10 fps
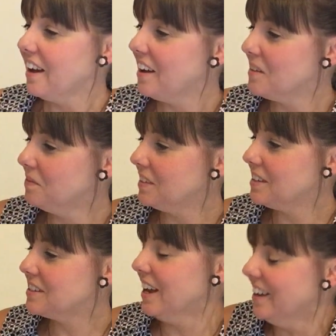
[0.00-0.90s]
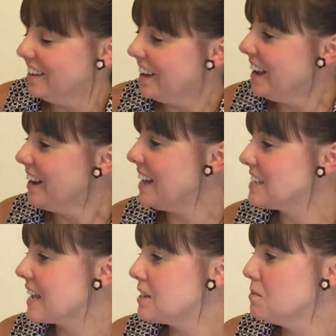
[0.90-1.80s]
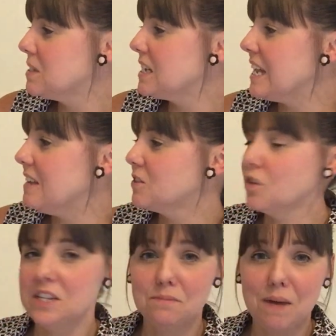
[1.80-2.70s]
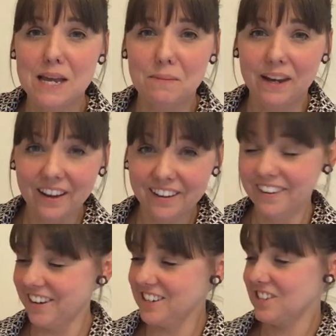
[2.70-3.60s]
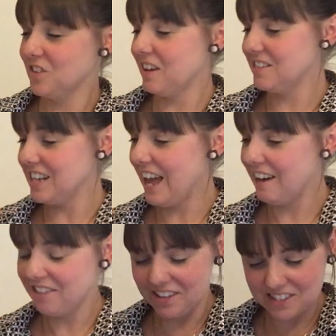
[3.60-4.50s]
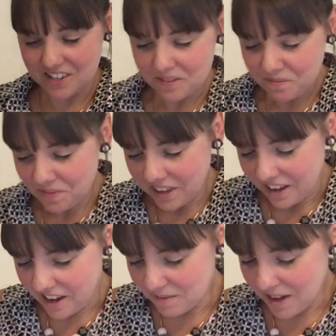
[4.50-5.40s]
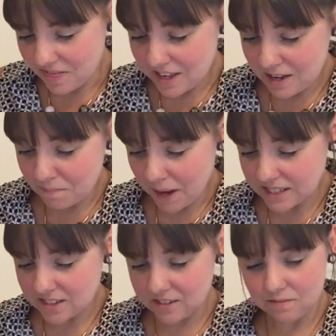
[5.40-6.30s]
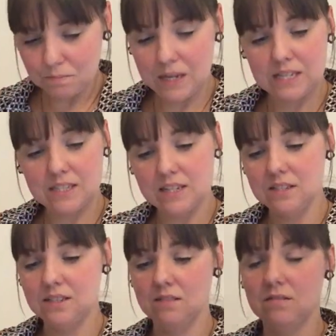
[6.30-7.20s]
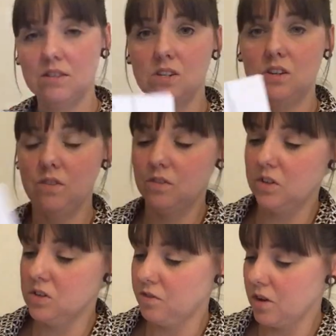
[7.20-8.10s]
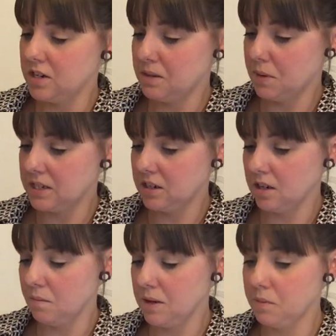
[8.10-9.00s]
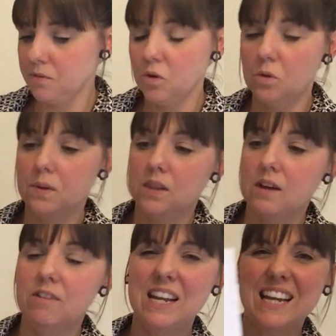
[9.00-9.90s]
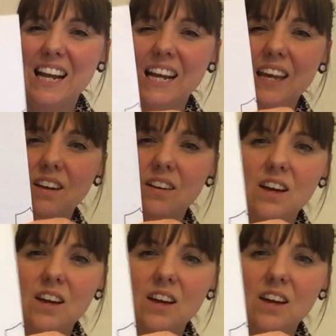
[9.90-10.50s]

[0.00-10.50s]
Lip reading: Let's get some sleeves on this baby. I just thought that was hilarious. And the pattern pieces, I don't know if you've used Friday Pattern Company before, but they're really clear.